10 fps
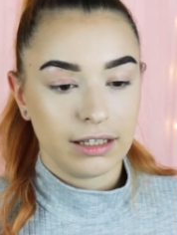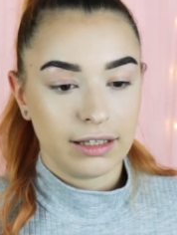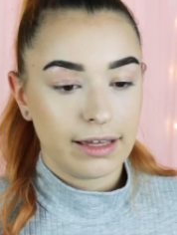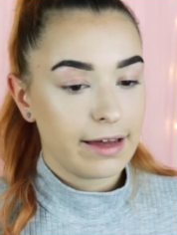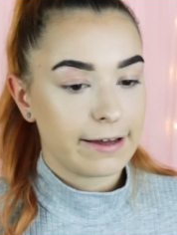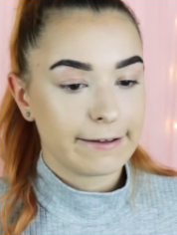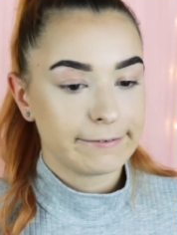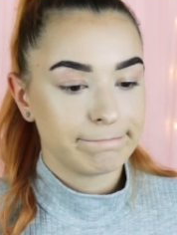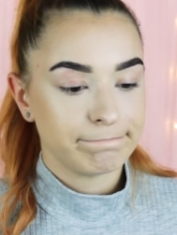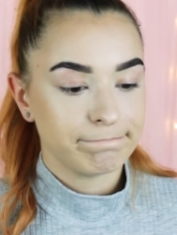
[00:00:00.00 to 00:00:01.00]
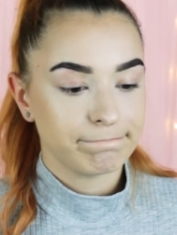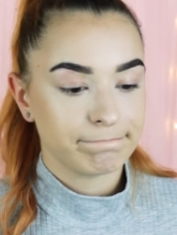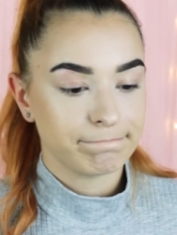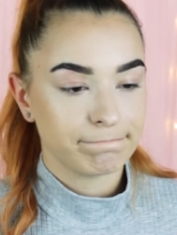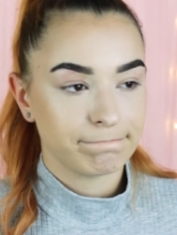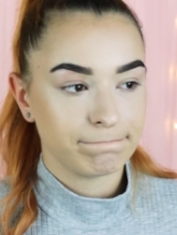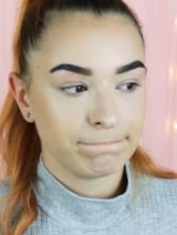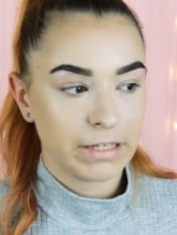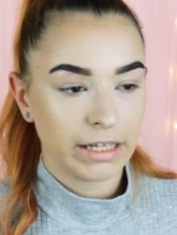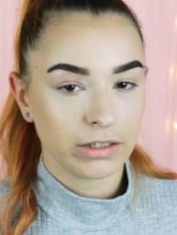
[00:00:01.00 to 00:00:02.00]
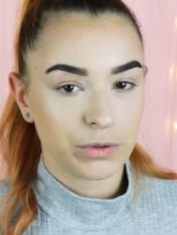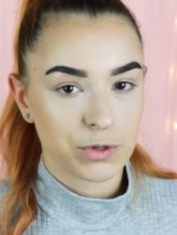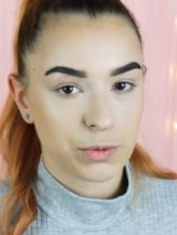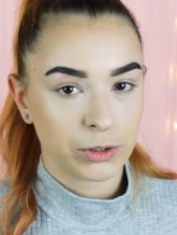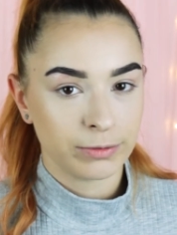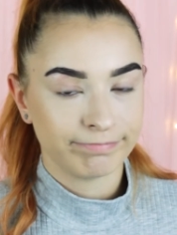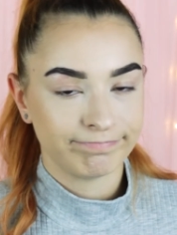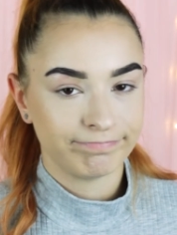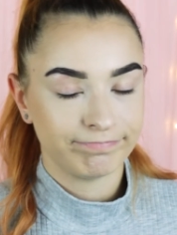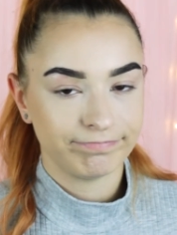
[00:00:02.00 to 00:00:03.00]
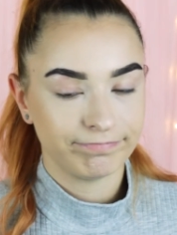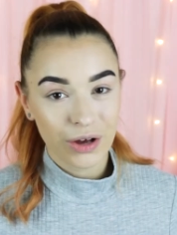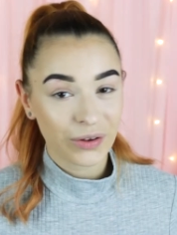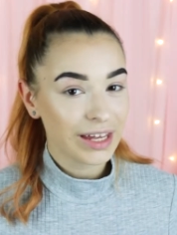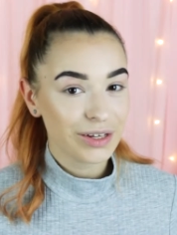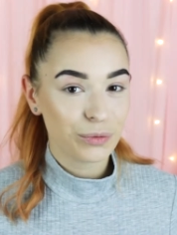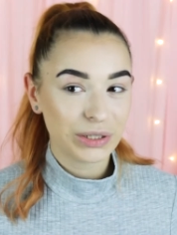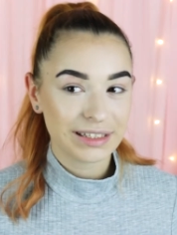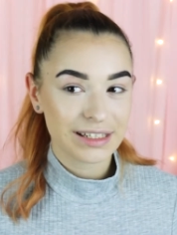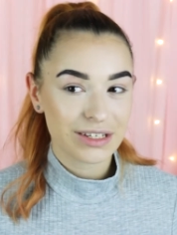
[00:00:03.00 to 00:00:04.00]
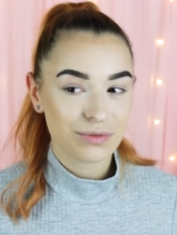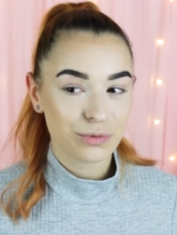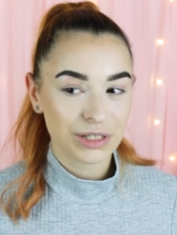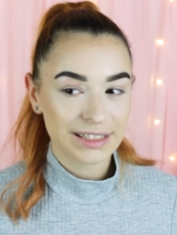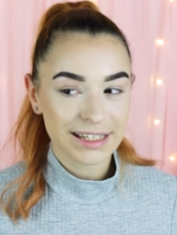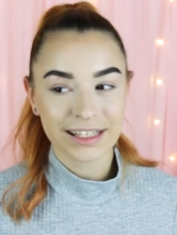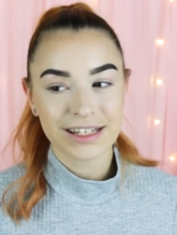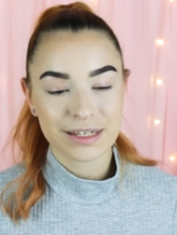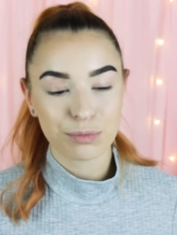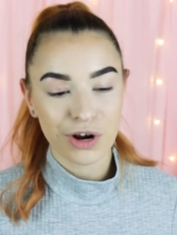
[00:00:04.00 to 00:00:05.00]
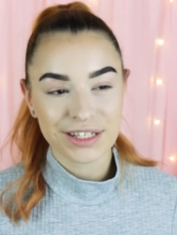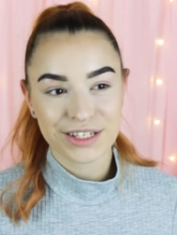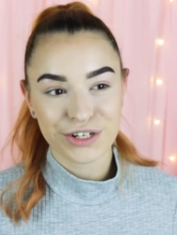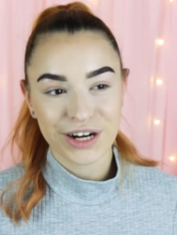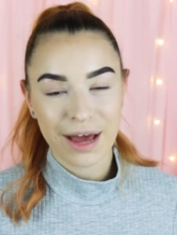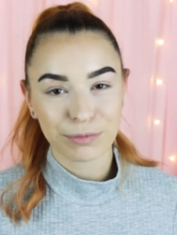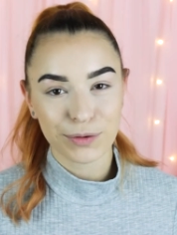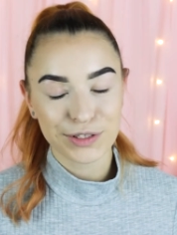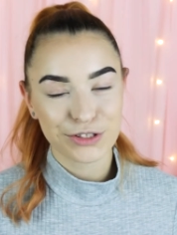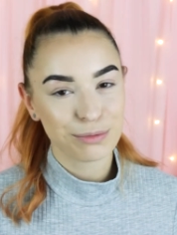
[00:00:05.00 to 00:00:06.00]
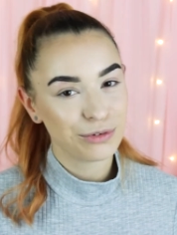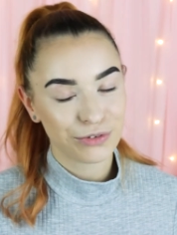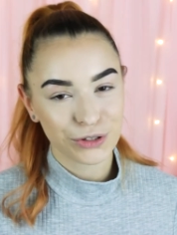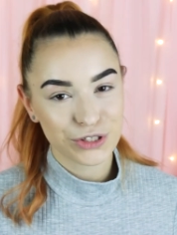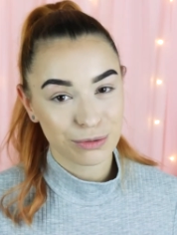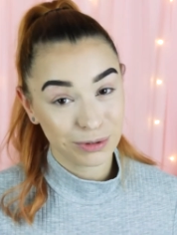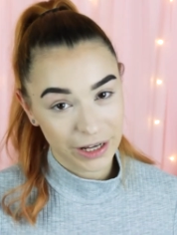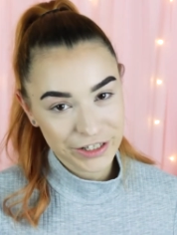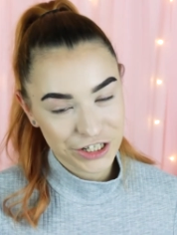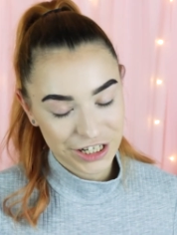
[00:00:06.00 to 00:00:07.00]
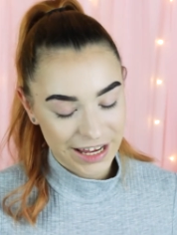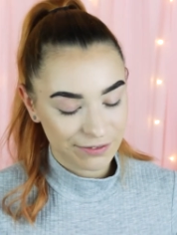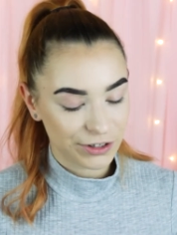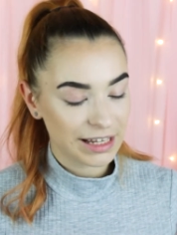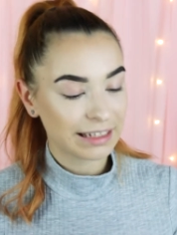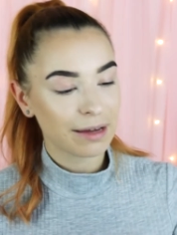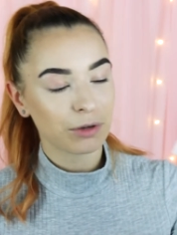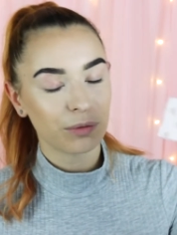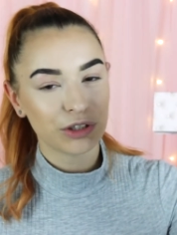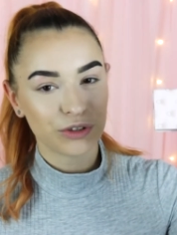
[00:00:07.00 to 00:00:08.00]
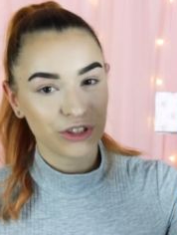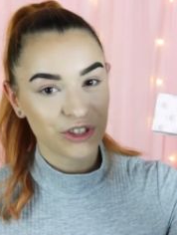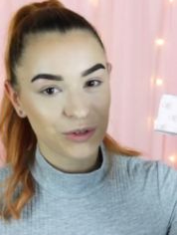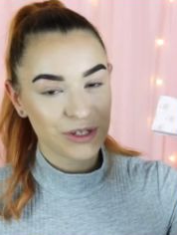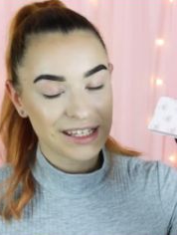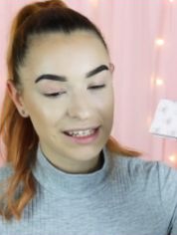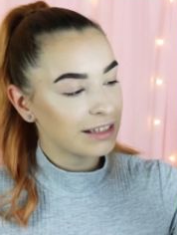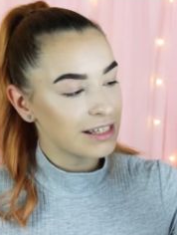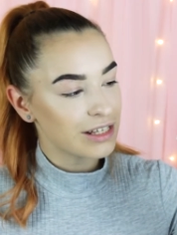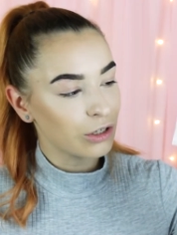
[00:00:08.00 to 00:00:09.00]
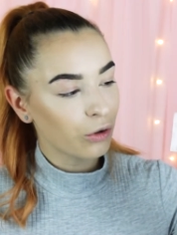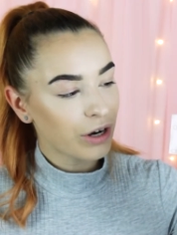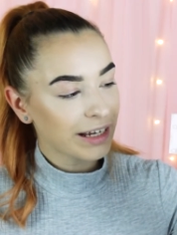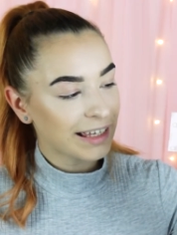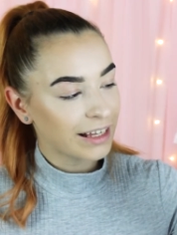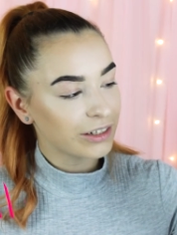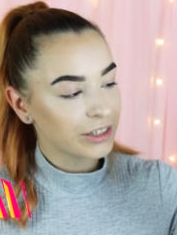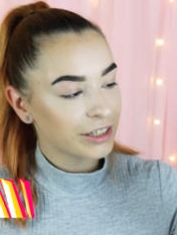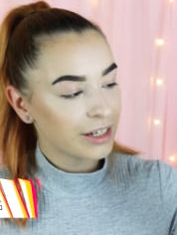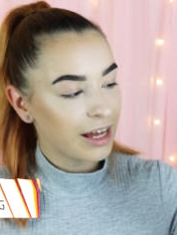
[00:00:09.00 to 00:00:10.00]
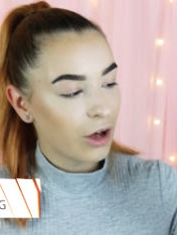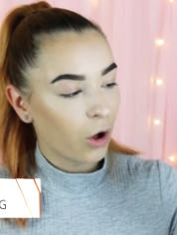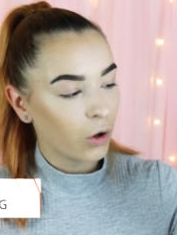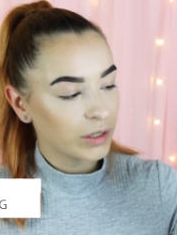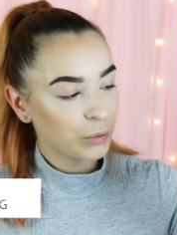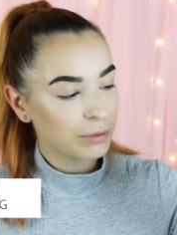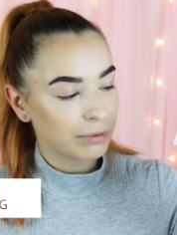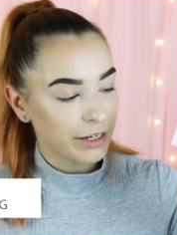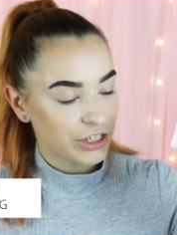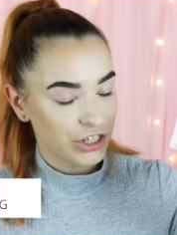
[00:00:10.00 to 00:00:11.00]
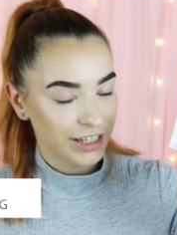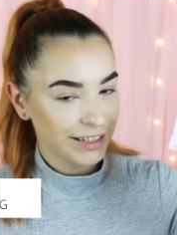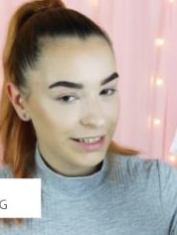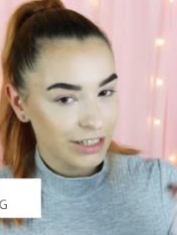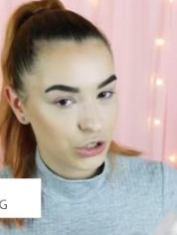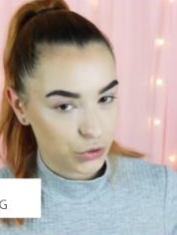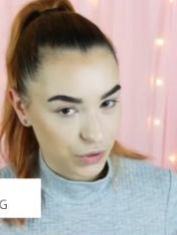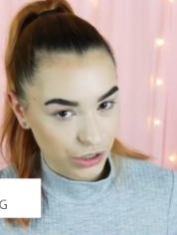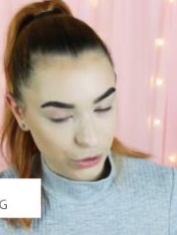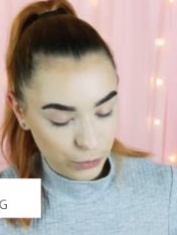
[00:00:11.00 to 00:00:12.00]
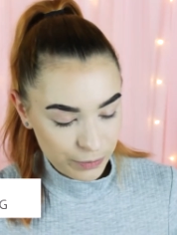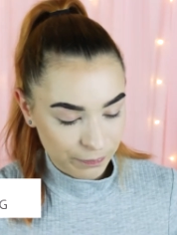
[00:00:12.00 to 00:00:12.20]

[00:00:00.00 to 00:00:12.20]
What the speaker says: Yeah, that goes well. Okay, with this ridiculous bronzer, I'm going to move on to blush, and for that I'm going to use this Laura Geller Hollywood Blushing Trio,